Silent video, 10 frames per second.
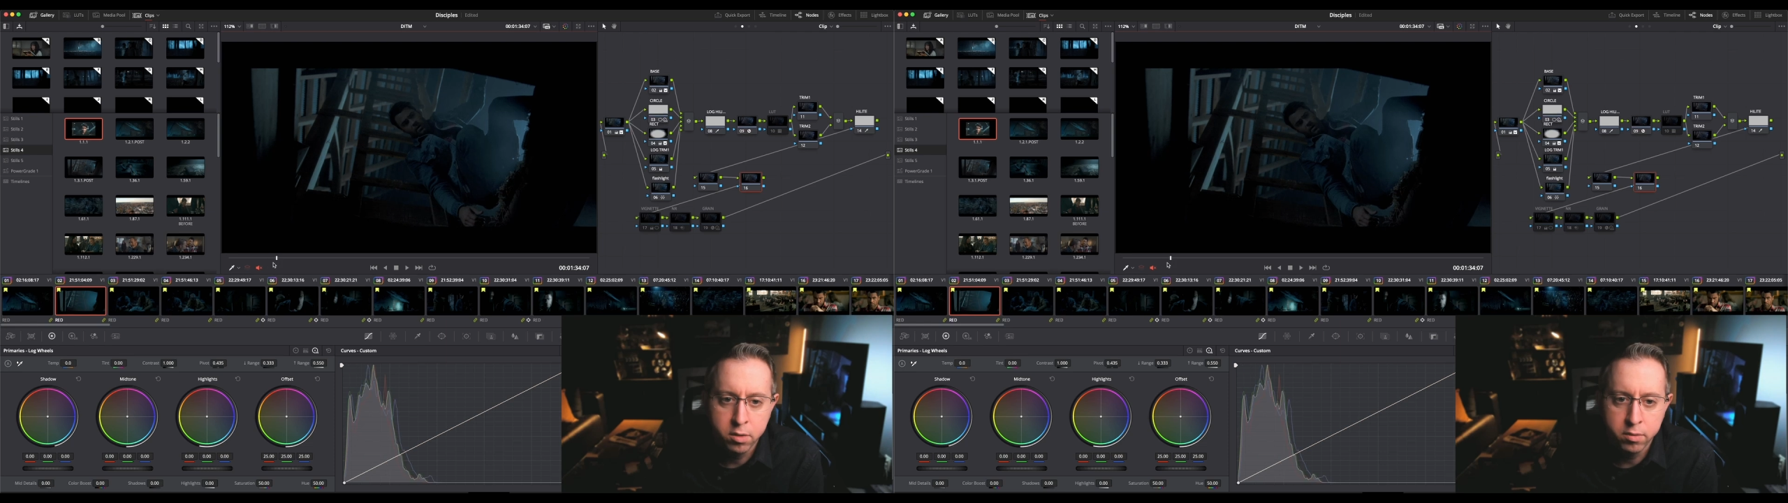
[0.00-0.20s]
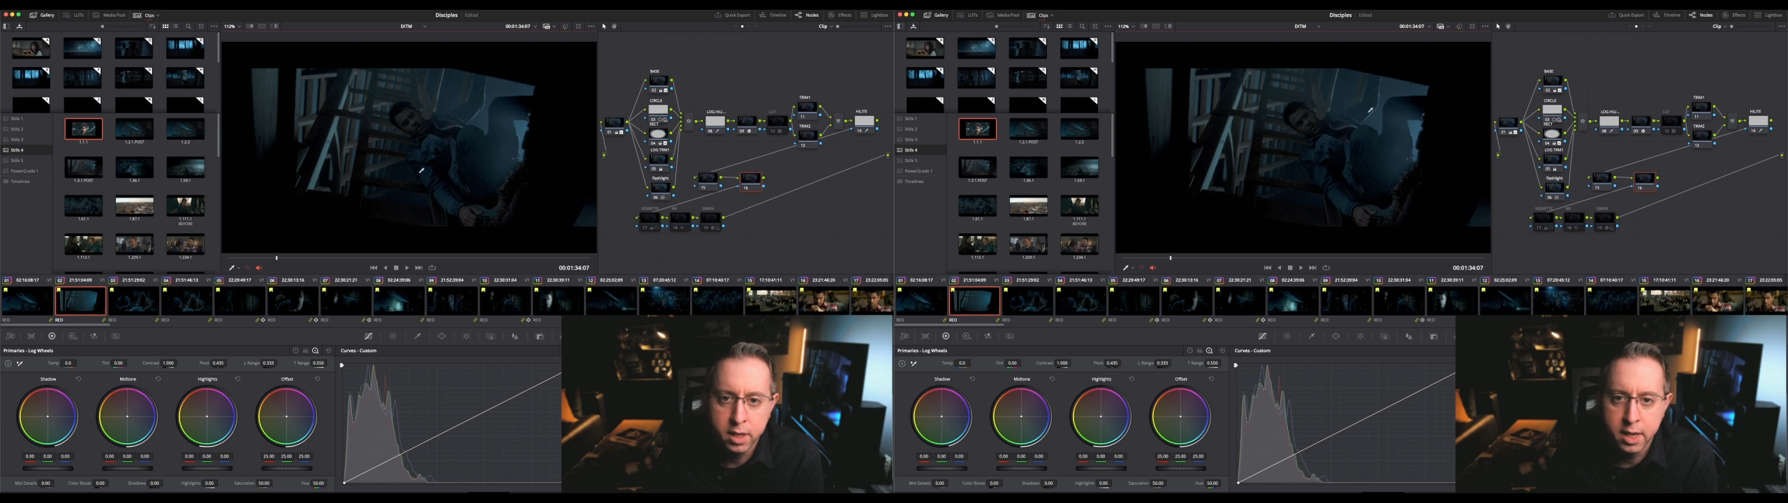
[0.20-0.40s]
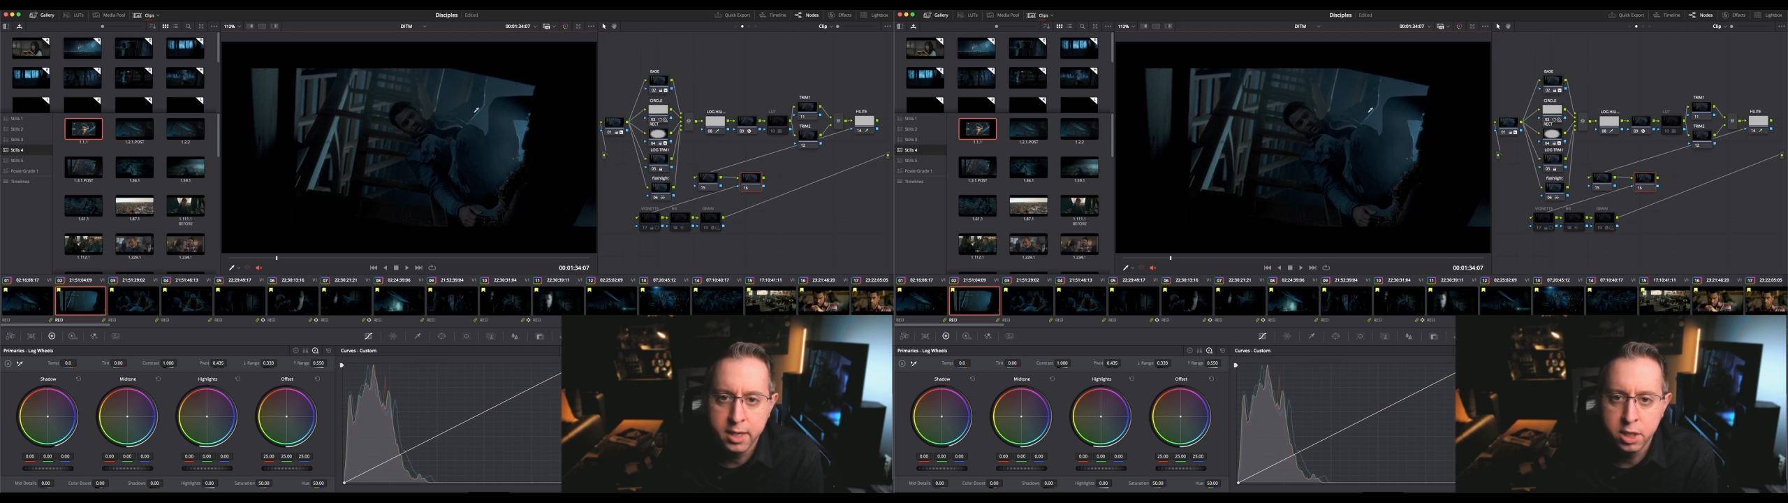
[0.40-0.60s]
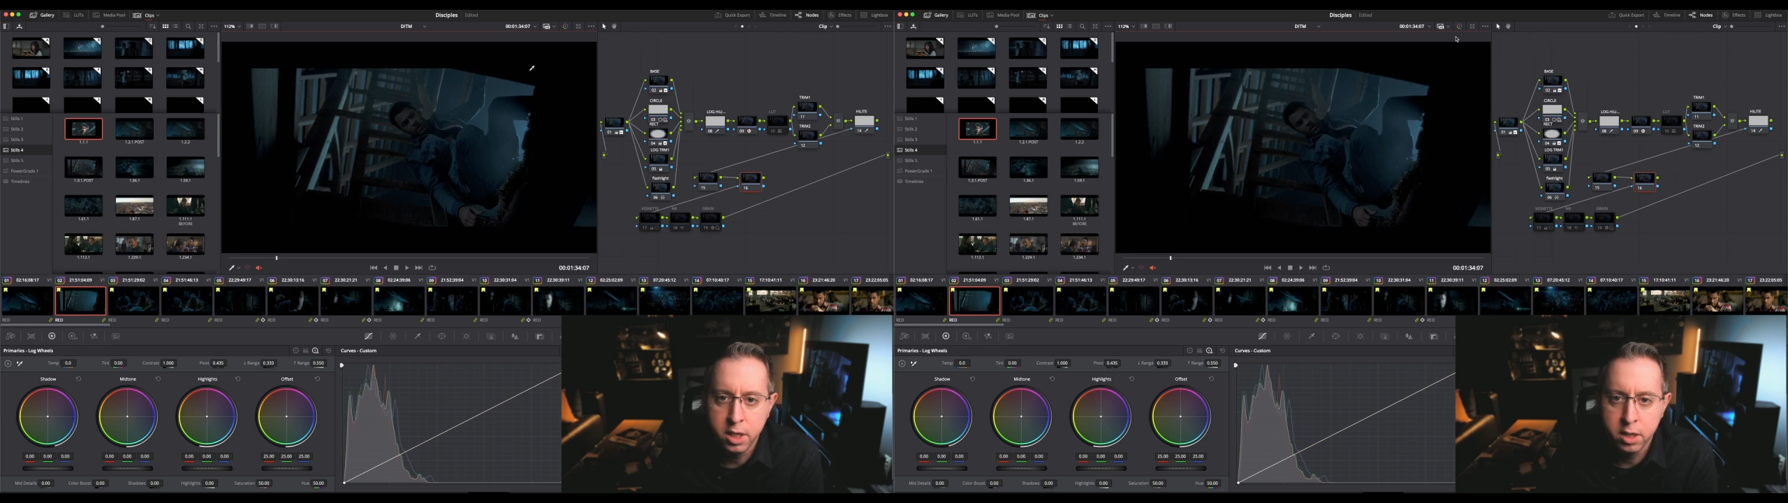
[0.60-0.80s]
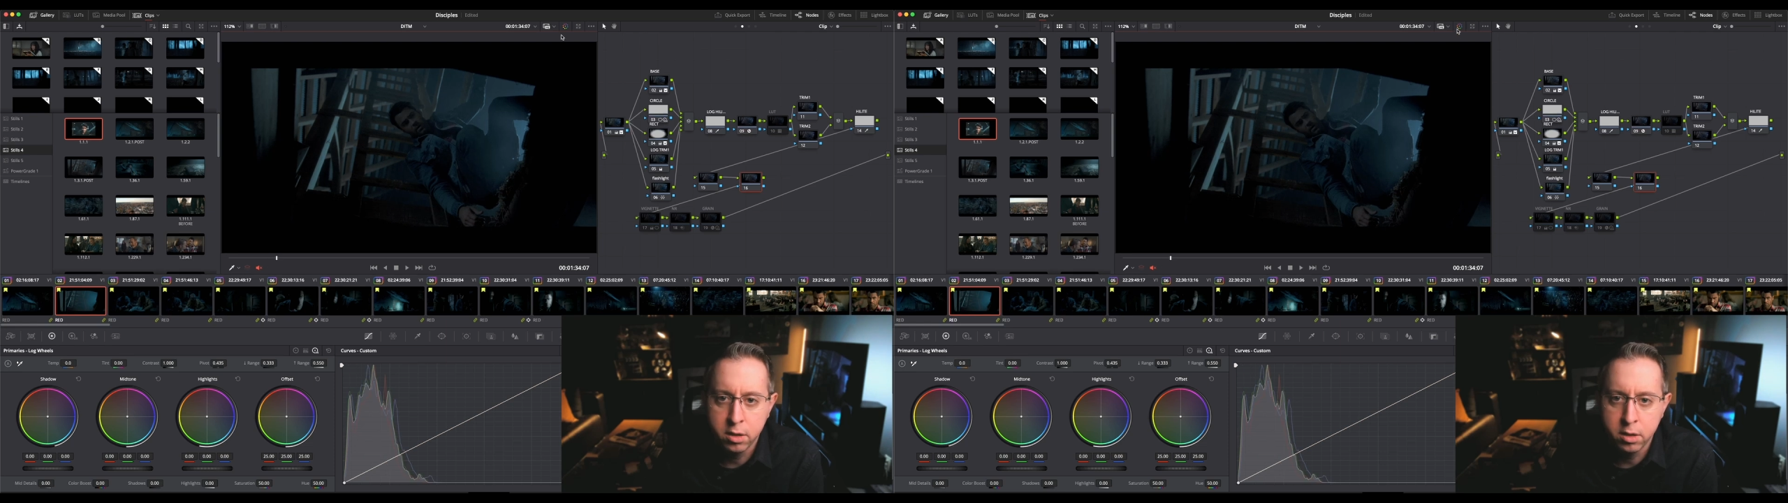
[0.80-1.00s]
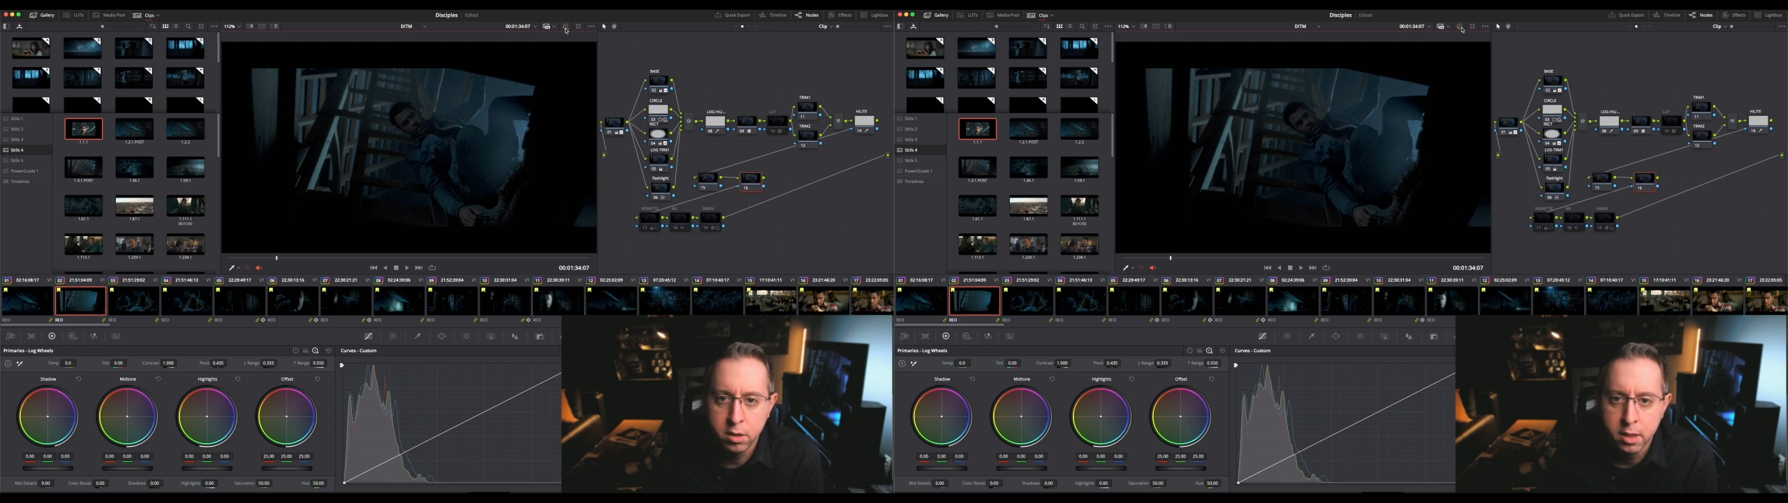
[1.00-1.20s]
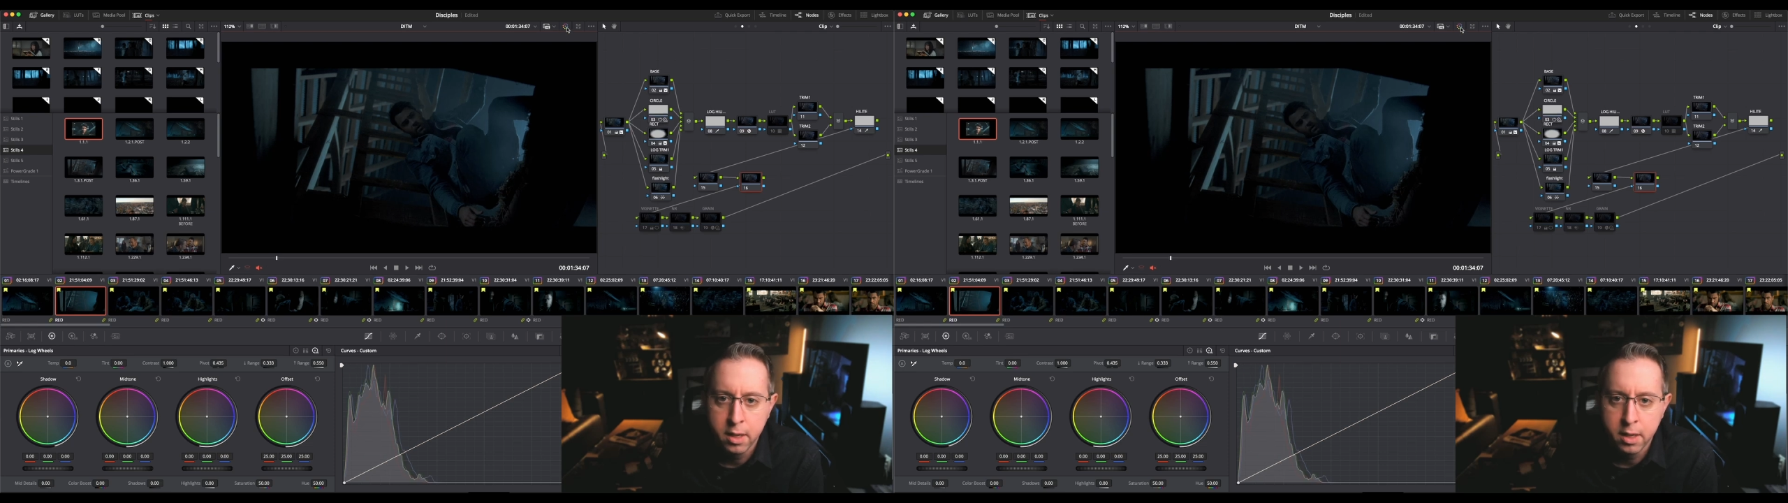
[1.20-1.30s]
over the edge here,